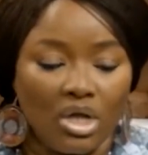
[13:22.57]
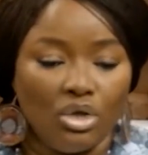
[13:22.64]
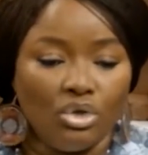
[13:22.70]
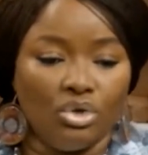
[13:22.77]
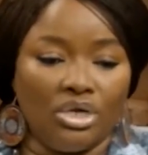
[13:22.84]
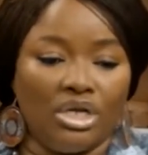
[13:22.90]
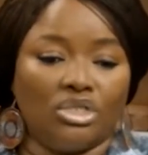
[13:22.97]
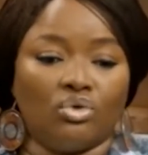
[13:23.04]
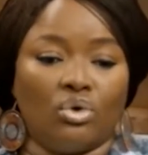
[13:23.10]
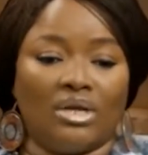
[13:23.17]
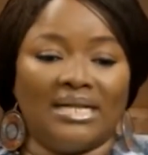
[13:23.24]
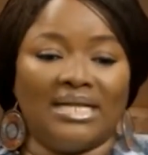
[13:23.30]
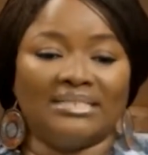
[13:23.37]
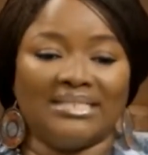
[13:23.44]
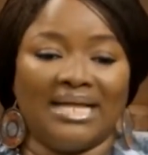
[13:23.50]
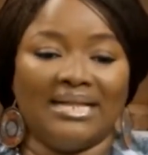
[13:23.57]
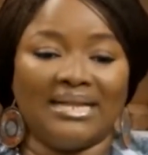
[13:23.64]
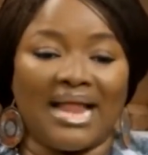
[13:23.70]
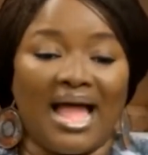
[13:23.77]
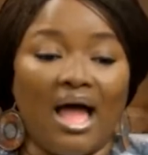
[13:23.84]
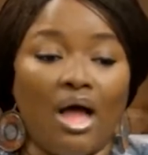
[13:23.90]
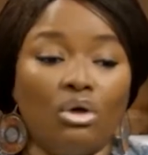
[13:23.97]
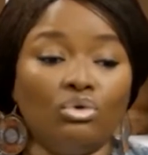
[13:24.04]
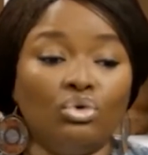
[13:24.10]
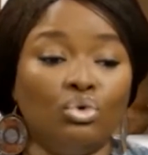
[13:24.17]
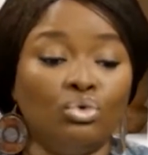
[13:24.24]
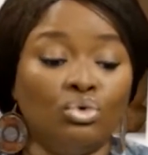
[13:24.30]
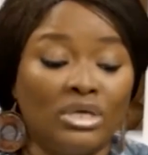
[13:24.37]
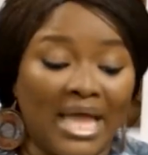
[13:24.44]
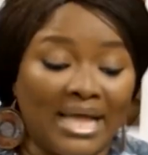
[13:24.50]
You need to understand how
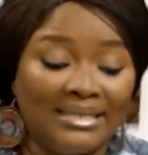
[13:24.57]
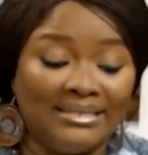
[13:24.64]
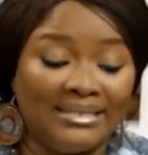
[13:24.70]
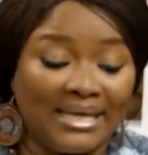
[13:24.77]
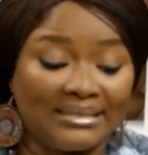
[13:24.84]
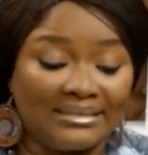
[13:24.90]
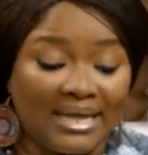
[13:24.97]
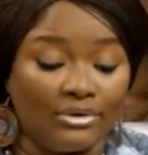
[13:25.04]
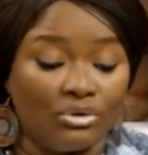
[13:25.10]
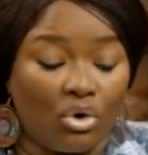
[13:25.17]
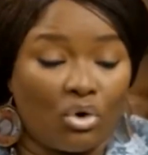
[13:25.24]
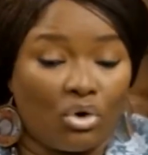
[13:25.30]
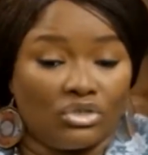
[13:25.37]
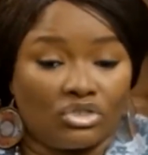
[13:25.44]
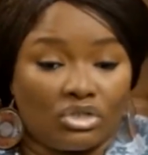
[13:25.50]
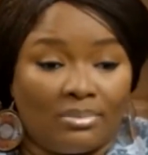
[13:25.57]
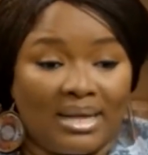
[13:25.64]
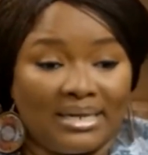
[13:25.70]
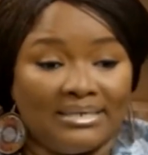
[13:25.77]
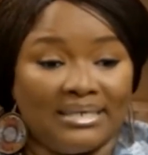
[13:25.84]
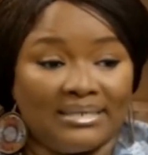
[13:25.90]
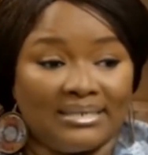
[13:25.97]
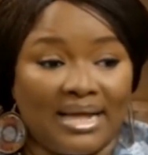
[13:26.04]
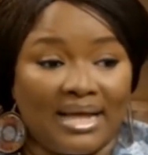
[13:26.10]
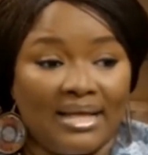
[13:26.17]
you get data, your customer data,